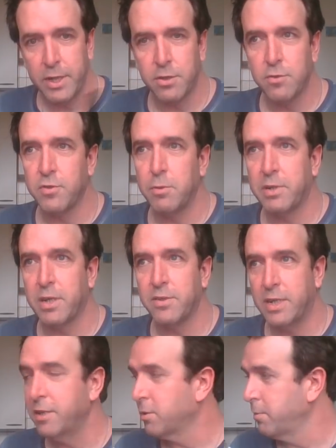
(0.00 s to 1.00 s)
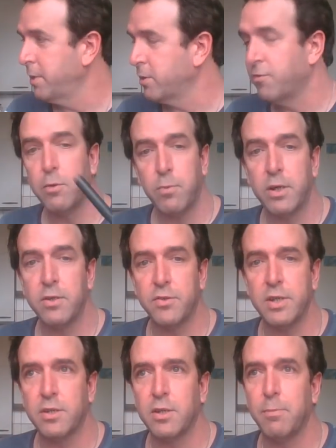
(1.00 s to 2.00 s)
interview, because that's very rare to
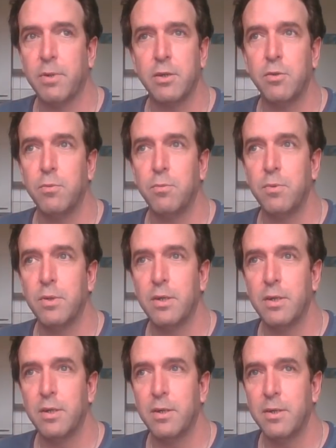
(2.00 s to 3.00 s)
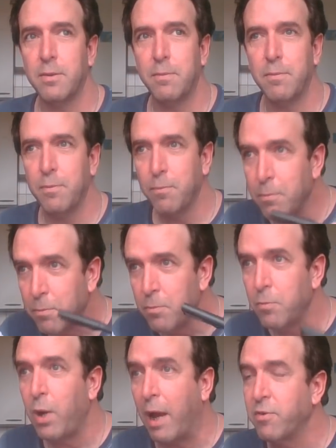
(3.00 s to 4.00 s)
see somebody who,
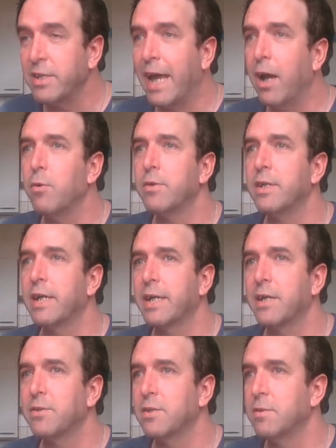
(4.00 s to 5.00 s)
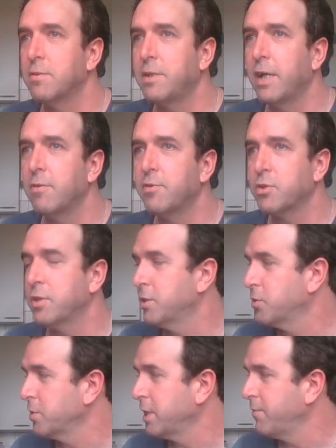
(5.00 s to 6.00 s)
every now and then, I guess, in television
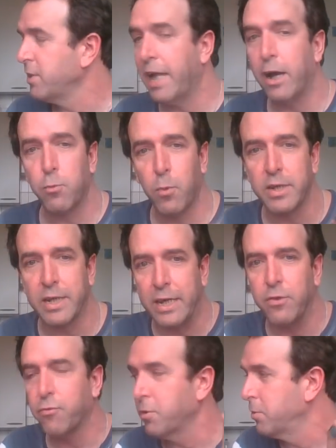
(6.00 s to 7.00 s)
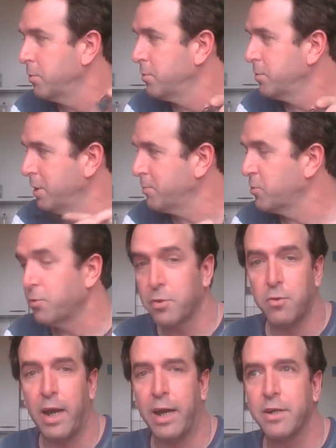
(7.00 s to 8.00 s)
history, they've allowed one to get through, slips through the
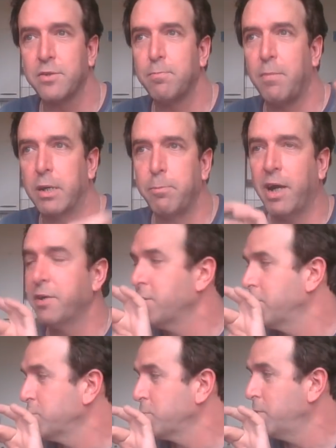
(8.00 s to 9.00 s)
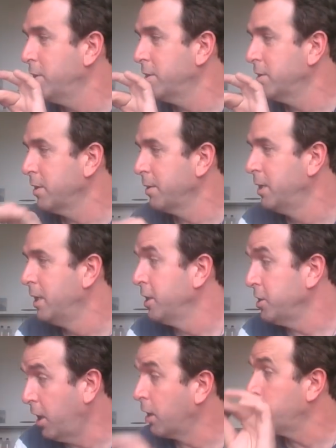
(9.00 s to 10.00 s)
cracks. Monty Python was one,
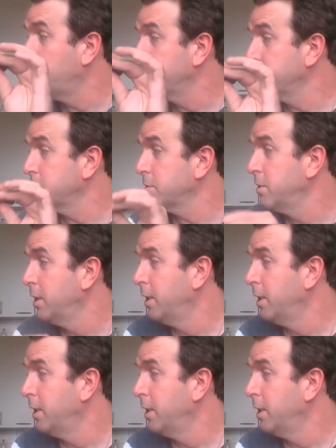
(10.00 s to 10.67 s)
young ones.